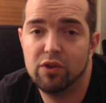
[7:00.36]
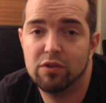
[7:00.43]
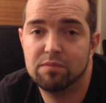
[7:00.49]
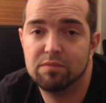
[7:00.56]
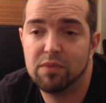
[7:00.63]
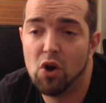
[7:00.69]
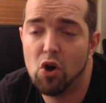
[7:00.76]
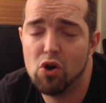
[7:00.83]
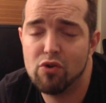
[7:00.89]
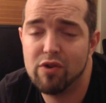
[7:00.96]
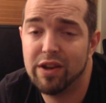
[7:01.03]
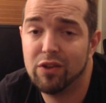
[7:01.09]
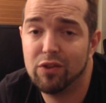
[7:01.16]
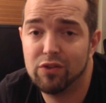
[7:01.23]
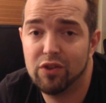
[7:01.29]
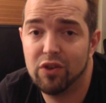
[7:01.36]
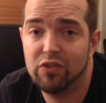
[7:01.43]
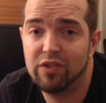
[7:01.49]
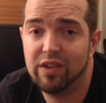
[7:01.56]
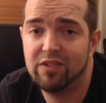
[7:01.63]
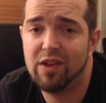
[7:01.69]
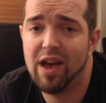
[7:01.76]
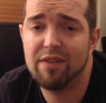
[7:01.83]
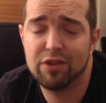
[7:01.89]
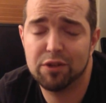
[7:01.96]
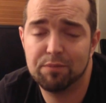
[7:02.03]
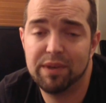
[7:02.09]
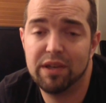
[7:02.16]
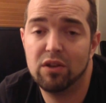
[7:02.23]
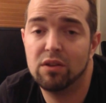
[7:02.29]
you're hungry, you're thirsty, so have a
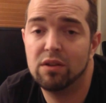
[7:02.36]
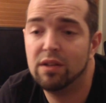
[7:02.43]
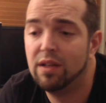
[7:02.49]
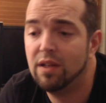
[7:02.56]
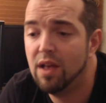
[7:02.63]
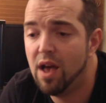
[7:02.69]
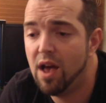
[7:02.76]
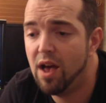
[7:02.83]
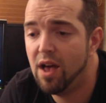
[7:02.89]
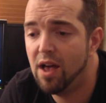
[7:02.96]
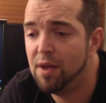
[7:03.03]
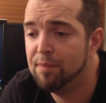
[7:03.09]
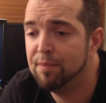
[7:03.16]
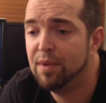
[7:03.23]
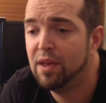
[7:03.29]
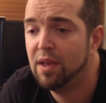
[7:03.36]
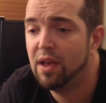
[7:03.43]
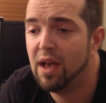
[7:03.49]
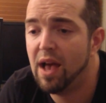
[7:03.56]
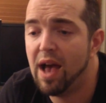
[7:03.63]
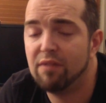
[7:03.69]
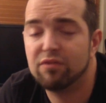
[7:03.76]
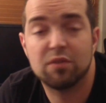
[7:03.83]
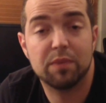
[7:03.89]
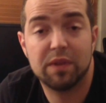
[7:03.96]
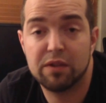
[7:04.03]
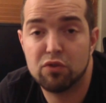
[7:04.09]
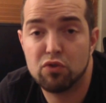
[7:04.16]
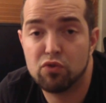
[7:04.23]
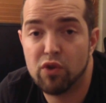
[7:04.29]
good meal, have
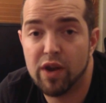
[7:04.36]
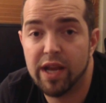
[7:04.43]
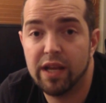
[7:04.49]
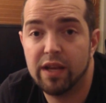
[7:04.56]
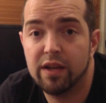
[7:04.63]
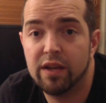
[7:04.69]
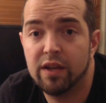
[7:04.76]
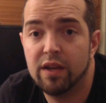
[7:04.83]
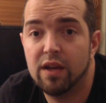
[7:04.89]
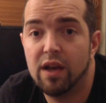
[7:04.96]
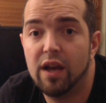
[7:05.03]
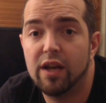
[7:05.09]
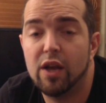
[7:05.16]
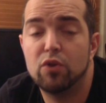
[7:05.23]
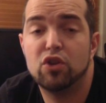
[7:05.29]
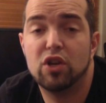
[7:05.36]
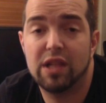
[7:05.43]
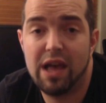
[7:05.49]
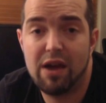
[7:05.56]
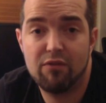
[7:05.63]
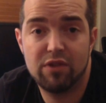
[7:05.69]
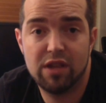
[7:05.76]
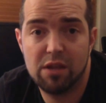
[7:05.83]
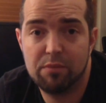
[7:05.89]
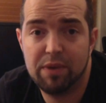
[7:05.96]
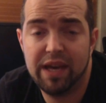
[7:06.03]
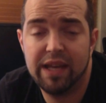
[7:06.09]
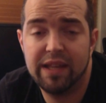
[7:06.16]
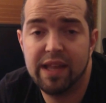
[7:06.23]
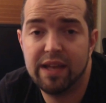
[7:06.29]
something to drink, and go chill out for a little
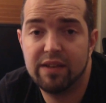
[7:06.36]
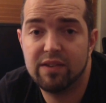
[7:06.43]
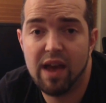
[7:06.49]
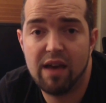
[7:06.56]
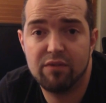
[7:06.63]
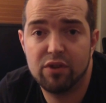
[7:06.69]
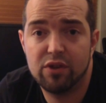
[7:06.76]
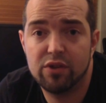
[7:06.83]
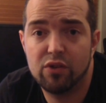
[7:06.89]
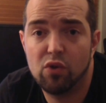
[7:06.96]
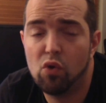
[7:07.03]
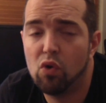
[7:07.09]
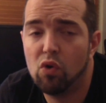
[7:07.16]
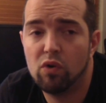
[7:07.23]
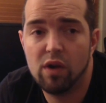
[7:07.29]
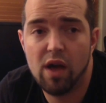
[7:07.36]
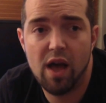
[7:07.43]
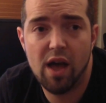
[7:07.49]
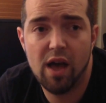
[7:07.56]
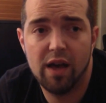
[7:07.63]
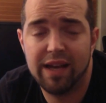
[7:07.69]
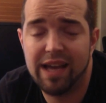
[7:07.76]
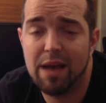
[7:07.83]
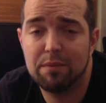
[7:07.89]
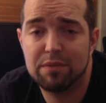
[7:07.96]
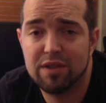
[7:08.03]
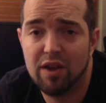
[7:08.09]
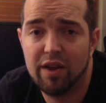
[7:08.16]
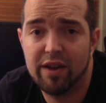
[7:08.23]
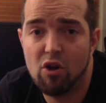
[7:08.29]
bit in a tavern or a
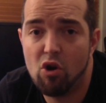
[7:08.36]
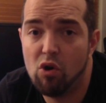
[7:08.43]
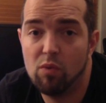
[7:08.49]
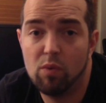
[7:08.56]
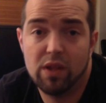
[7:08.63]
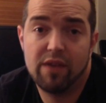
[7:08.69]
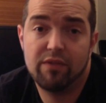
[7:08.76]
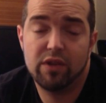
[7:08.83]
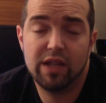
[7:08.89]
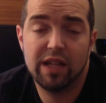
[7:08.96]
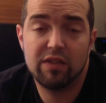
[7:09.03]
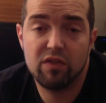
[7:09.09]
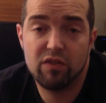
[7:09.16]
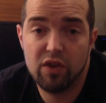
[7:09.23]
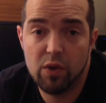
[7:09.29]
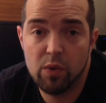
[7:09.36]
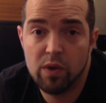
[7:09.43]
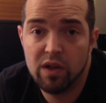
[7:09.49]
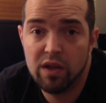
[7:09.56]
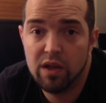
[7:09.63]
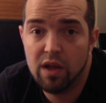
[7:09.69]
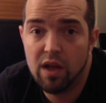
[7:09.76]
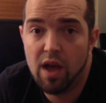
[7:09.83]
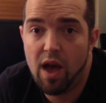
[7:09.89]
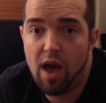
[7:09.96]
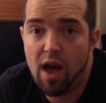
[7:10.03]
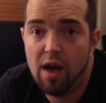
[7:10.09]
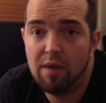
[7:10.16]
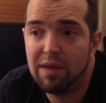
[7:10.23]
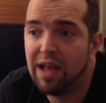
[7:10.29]
campsite or whatever you need to do,
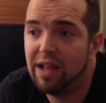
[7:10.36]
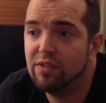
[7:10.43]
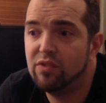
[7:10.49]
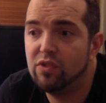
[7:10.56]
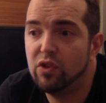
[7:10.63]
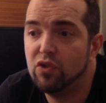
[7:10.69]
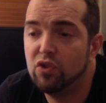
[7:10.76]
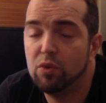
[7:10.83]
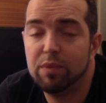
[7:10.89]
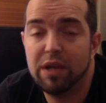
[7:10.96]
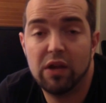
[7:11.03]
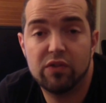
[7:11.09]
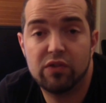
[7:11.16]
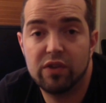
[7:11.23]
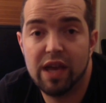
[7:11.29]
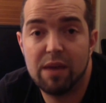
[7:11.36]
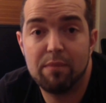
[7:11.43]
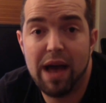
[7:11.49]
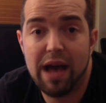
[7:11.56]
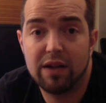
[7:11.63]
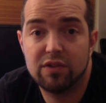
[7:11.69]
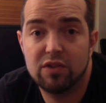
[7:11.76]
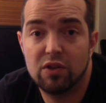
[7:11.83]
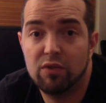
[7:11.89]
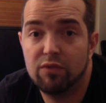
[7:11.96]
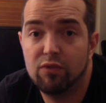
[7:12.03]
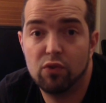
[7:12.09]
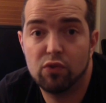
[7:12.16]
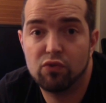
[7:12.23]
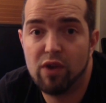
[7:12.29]
and you should be able to get back to
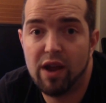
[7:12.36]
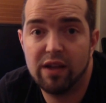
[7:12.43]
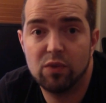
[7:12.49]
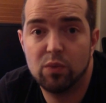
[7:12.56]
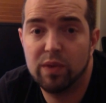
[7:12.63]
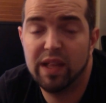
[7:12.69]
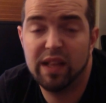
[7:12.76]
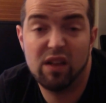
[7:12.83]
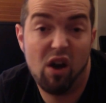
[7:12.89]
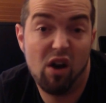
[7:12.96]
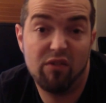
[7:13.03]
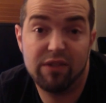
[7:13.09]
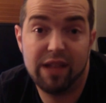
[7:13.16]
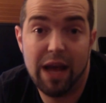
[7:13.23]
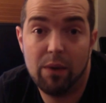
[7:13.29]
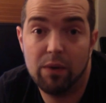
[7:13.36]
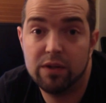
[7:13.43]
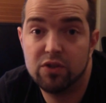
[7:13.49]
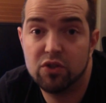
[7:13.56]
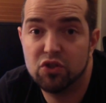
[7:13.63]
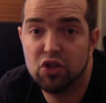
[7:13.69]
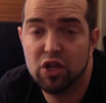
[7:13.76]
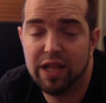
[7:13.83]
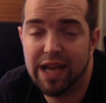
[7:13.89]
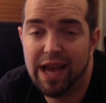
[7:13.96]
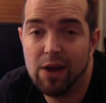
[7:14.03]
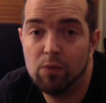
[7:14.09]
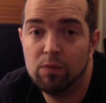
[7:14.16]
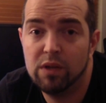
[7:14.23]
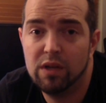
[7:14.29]
full strength within half an hour, just chilling
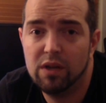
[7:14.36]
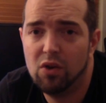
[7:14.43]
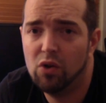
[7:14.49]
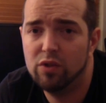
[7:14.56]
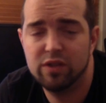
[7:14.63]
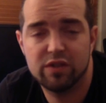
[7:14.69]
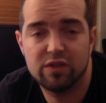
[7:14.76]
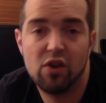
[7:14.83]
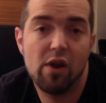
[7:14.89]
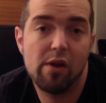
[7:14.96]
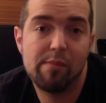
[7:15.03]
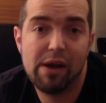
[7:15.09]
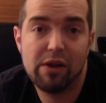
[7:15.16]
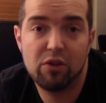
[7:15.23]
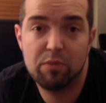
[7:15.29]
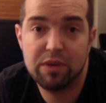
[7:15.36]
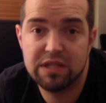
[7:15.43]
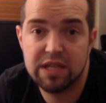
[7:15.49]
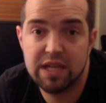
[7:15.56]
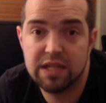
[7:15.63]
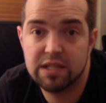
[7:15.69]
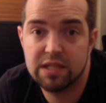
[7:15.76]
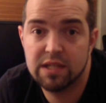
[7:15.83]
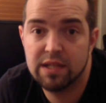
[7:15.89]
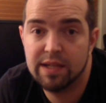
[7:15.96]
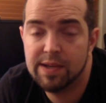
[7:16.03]
out or just going about your business.